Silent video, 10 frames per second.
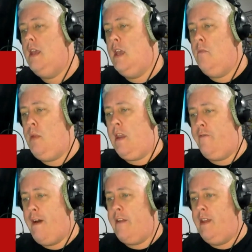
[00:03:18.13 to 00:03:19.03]
Big
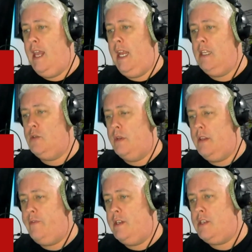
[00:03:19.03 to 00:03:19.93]
fan of Aliens, one of
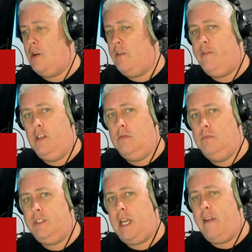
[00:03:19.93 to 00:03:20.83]
the first horror film
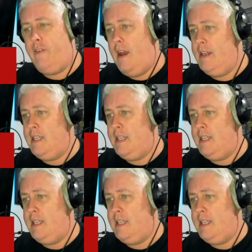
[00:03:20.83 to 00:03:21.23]
sci-fis